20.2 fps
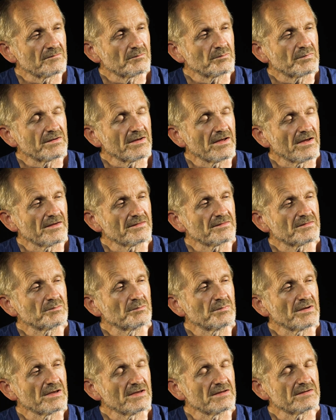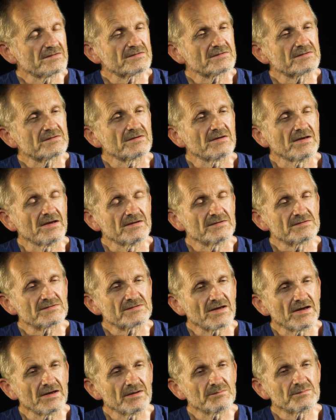plant-based
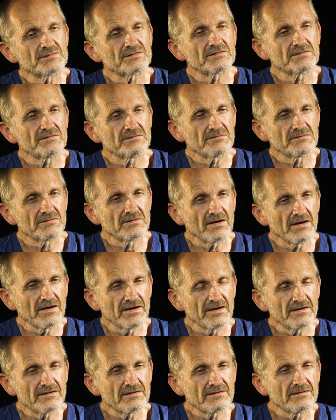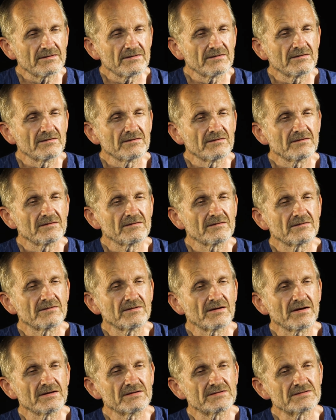enzymes like
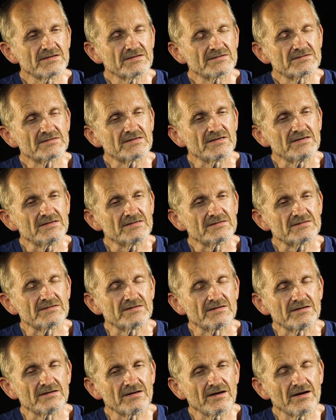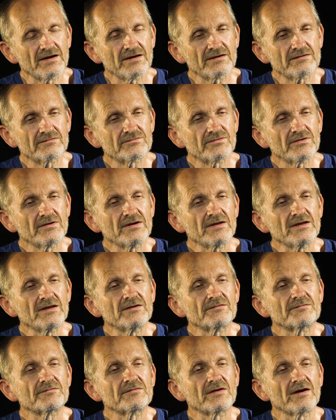Digest Easy, like
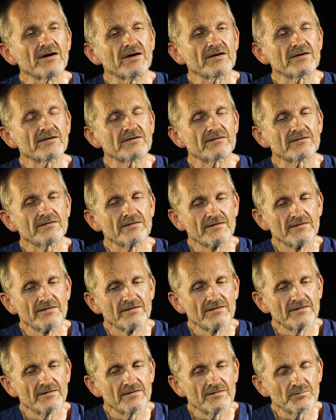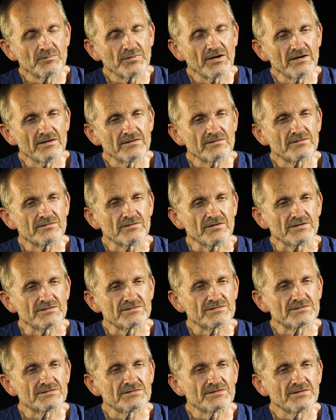Relief, like Pine
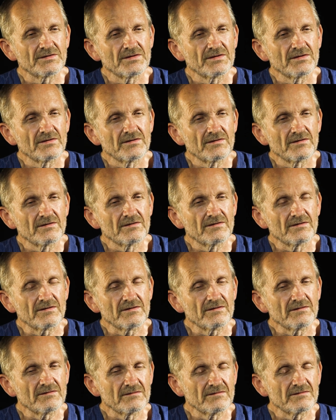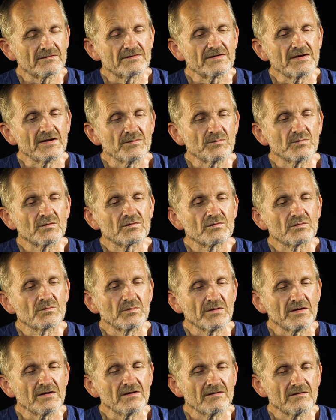Crush, seems to
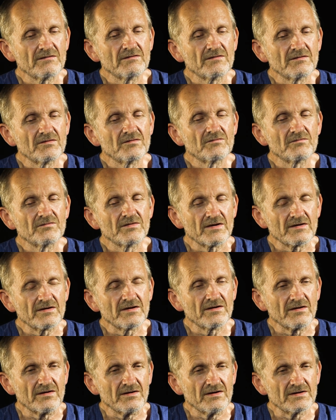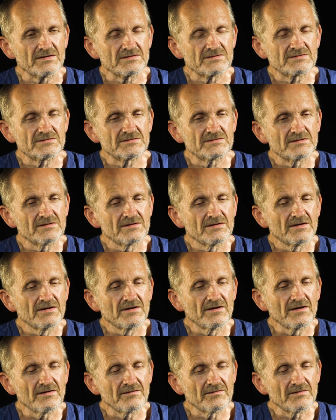be very large,
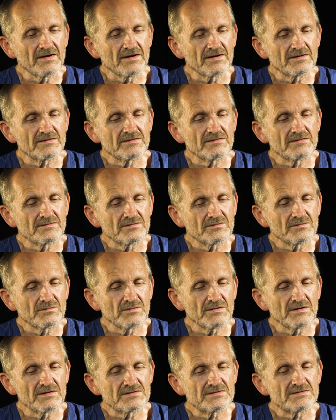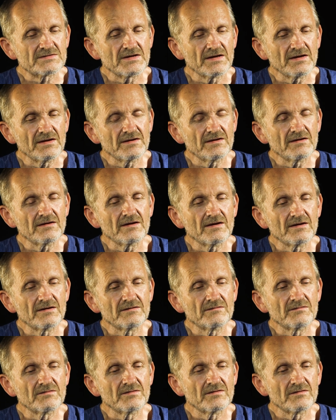in that we see
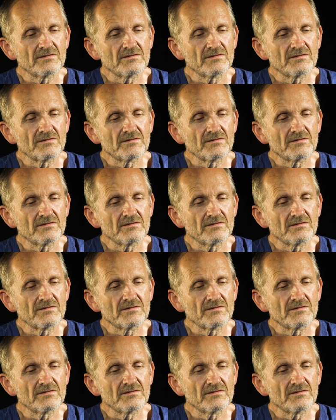in